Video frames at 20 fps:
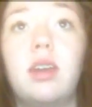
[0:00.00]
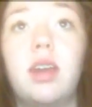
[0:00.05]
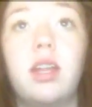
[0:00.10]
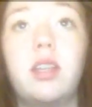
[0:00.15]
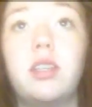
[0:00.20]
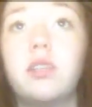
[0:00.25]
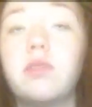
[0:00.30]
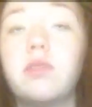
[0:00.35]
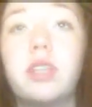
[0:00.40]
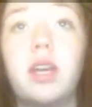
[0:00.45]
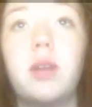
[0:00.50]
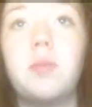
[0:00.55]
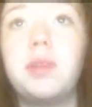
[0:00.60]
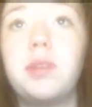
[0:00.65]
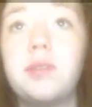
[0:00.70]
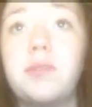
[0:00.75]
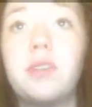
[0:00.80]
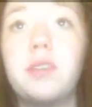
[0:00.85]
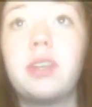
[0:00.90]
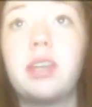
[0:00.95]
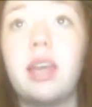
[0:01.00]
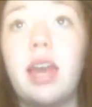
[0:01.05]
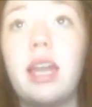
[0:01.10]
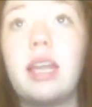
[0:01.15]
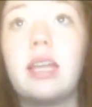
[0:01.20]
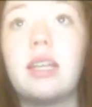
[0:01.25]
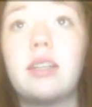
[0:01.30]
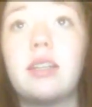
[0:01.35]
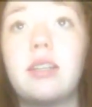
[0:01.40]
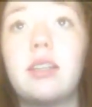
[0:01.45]
And don't tell me to forget
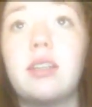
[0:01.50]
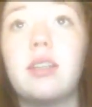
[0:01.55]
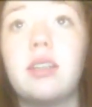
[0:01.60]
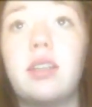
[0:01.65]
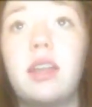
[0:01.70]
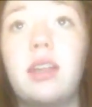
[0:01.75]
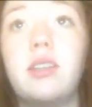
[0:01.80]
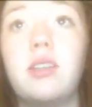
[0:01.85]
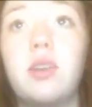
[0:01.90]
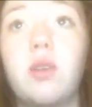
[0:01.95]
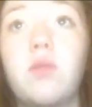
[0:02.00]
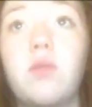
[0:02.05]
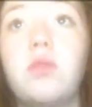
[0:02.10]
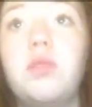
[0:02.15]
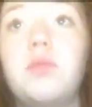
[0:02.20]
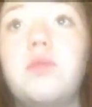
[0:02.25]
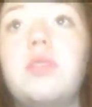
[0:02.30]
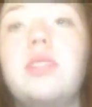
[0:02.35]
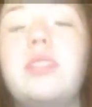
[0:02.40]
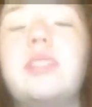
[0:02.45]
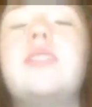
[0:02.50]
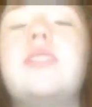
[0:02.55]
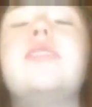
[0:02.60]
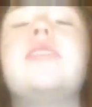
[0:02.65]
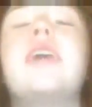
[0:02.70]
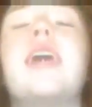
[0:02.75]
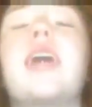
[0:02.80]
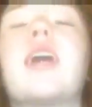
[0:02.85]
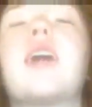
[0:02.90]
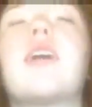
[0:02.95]
it. And don't you
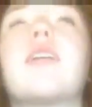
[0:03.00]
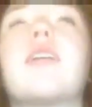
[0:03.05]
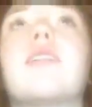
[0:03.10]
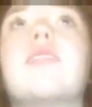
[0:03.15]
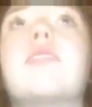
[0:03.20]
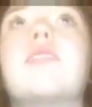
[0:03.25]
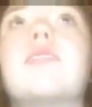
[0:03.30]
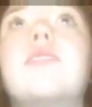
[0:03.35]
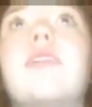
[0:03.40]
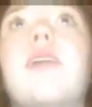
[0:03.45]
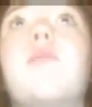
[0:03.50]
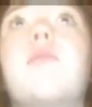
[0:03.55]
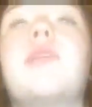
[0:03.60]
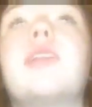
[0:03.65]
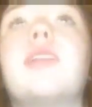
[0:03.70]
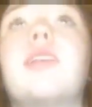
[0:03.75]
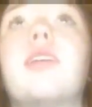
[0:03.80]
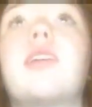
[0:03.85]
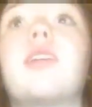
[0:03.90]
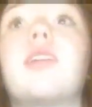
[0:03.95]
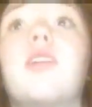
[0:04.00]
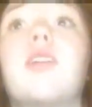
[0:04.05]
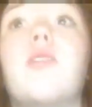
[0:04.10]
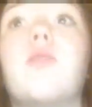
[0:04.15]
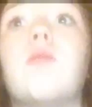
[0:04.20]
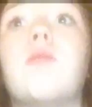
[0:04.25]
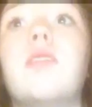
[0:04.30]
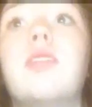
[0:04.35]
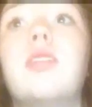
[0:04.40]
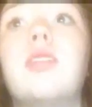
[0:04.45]
dare tell me to let it
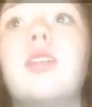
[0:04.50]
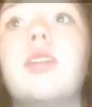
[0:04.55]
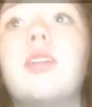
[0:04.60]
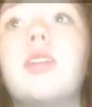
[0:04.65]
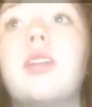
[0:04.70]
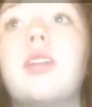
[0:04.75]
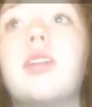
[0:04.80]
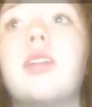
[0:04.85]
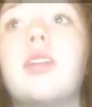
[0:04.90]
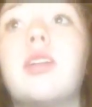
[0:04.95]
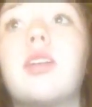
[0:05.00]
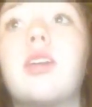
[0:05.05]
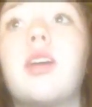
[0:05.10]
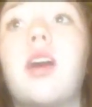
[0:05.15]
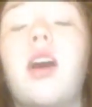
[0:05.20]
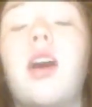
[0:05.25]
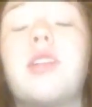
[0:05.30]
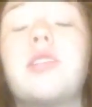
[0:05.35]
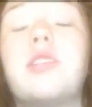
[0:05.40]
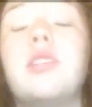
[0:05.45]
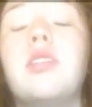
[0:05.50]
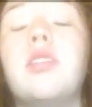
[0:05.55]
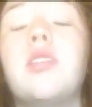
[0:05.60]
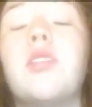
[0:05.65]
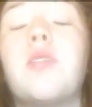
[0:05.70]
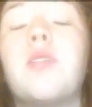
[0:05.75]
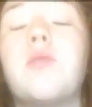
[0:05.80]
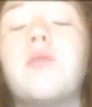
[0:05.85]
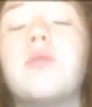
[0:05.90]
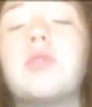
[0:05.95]
go. God
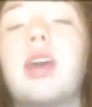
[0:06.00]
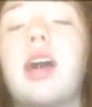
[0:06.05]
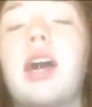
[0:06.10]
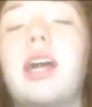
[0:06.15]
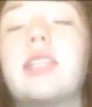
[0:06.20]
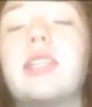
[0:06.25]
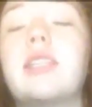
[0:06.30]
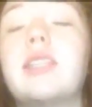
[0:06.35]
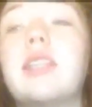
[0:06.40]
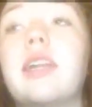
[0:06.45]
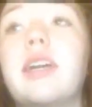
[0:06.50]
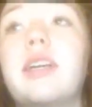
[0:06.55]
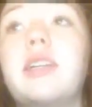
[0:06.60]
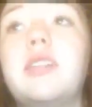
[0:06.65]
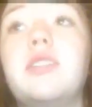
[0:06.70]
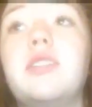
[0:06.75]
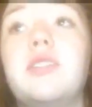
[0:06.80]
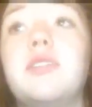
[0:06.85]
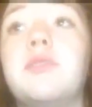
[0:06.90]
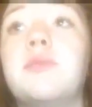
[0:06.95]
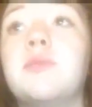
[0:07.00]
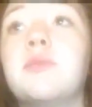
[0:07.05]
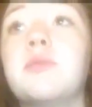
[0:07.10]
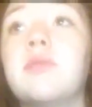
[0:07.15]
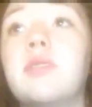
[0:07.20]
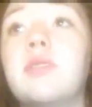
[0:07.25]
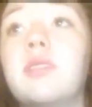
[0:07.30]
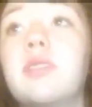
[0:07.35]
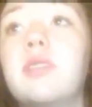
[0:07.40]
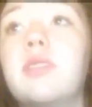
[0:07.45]
knows I'd like to.
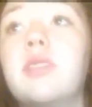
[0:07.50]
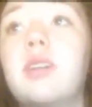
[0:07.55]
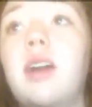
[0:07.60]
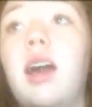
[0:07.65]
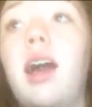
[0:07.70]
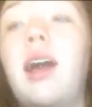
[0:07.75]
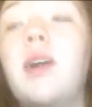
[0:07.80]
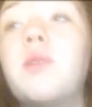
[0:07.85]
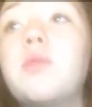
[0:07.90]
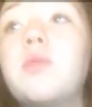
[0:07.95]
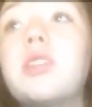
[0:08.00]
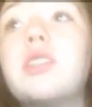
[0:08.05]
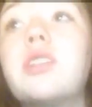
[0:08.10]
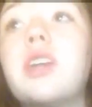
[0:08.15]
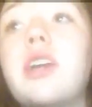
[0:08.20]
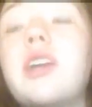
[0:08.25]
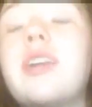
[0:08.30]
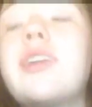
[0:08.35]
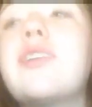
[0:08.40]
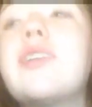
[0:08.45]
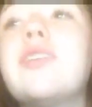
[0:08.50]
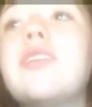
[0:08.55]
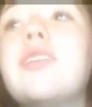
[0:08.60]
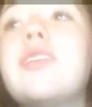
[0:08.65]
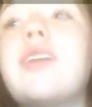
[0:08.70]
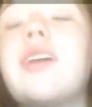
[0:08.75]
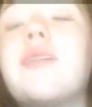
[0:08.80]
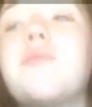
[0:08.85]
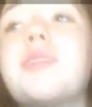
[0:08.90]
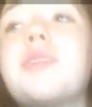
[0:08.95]
I wish I
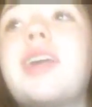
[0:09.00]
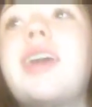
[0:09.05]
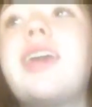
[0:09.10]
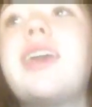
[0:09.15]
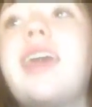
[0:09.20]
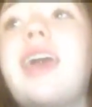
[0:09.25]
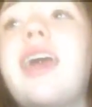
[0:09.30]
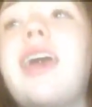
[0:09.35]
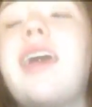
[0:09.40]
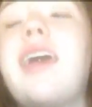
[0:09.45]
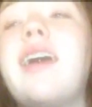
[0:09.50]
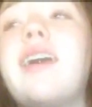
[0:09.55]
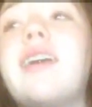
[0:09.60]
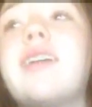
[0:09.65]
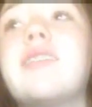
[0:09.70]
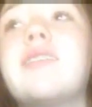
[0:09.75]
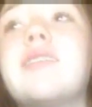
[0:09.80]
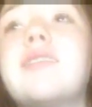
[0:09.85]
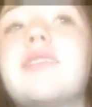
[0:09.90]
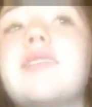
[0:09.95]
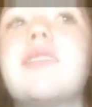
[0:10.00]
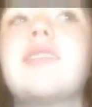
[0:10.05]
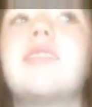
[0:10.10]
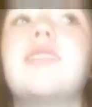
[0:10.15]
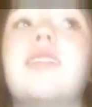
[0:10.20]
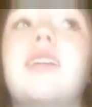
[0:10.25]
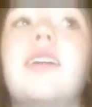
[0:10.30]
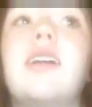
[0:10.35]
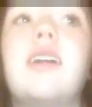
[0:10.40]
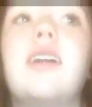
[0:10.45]
could, but I can't.
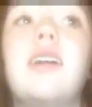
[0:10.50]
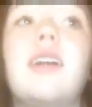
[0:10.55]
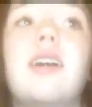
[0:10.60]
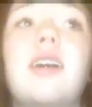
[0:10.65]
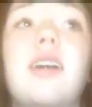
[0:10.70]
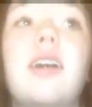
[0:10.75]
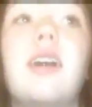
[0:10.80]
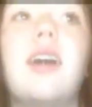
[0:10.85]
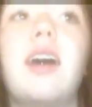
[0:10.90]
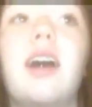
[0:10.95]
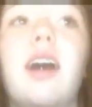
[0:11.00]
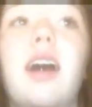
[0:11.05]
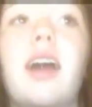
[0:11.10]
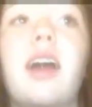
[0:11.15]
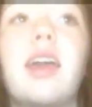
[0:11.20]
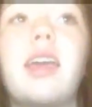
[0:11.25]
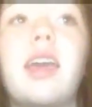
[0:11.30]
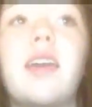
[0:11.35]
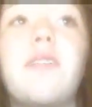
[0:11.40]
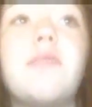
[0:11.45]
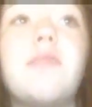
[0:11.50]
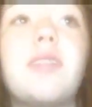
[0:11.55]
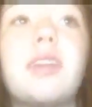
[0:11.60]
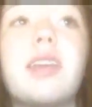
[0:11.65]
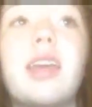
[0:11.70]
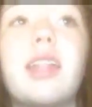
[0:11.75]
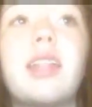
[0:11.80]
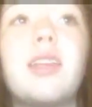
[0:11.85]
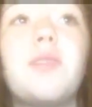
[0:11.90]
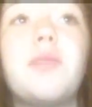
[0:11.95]
I can't
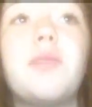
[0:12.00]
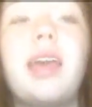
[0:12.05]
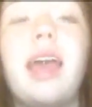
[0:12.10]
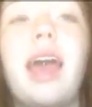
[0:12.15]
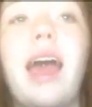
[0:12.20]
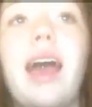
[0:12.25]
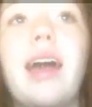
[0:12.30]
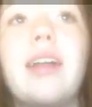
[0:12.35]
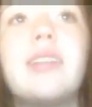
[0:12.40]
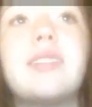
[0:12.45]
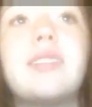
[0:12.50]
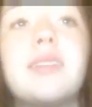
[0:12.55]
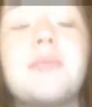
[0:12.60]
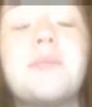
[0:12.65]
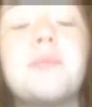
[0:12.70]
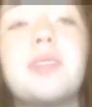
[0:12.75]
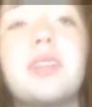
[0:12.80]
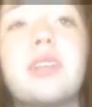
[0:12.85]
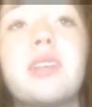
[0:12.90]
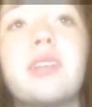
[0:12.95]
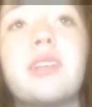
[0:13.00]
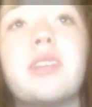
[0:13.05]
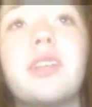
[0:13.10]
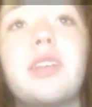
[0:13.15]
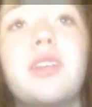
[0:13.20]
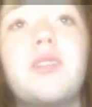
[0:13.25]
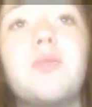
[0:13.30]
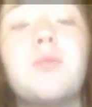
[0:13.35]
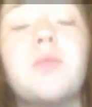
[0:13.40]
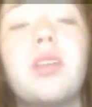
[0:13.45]
forget that we had something and
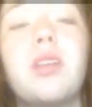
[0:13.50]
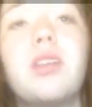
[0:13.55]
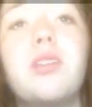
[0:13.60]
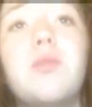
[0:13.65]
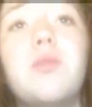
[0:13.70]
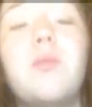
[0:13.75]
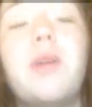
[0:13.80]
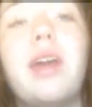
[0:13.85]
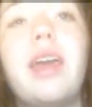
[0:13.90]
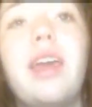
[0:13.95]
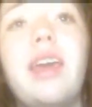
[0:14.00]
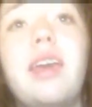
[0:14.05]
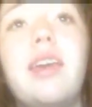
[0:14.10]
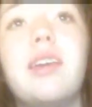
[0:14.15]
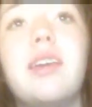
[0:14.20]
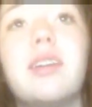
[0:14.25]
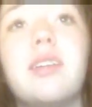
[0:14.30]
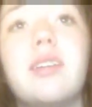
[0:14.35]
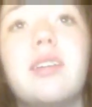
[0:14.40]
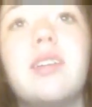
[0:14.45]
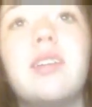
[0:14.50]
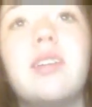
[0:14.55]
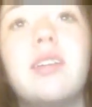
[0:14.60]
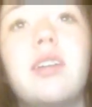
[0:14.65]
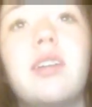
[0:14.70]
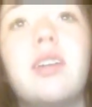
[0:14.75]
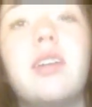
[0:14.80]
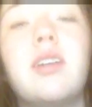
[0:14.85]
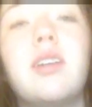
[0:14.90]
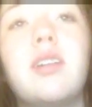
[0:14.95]
that you're running away.
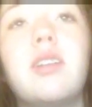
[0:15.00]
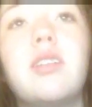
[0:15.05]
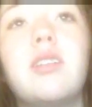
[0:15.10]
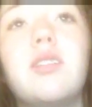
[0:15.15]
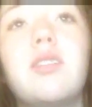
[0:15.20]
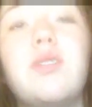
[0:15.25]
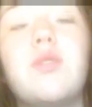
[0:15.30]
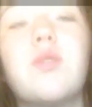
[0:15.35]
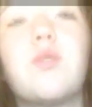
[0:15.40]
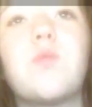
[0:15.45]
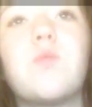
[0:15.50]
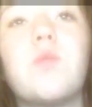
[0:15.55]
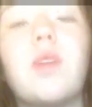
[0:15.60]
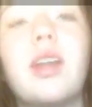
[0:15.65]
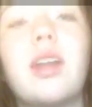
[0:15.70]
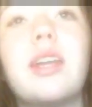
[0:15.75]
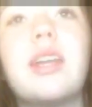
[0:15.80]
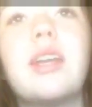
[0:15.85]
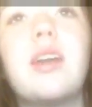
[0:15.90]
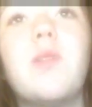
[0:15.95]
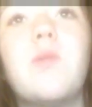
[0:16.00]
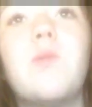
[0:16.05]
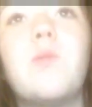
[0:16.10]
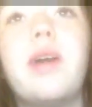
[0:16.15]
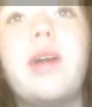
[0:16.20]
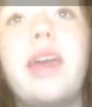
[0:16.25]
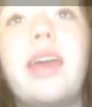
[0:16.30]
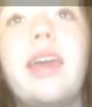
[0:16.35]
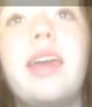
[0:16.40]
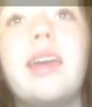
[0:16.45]
You're running
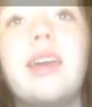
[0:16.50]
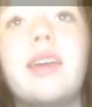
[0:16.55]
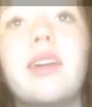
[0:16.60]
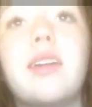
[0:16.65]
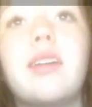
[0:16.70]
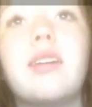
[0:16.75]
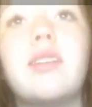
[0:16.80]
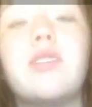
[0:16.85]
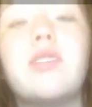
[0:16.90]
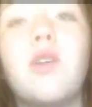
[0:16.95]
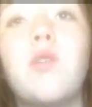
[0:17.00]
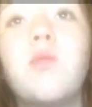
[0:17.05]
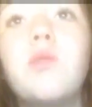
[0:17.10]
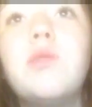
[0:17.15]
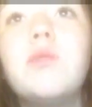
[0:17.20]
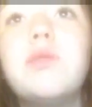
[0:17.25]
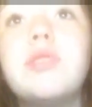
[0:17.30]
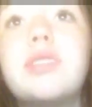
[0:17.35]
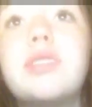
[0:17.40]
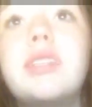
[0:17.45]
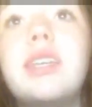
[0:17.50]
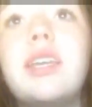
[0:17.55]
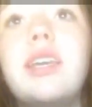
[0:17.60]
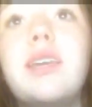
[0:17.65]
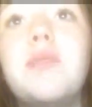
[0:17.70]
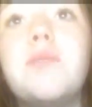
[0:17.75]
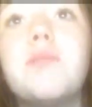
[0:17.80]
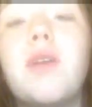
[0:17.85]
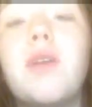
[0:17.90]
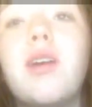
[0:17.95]
away. Don't you
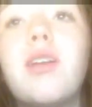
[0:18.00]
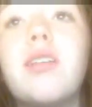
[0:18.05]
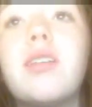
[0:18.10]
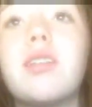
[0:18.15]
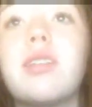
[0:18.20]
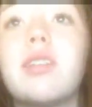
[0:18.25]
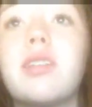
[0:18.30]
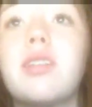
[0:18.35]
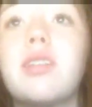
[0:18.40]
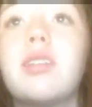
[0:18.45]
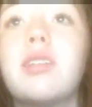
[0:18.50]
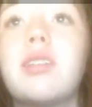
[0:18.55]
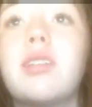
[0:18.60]
see, Mark?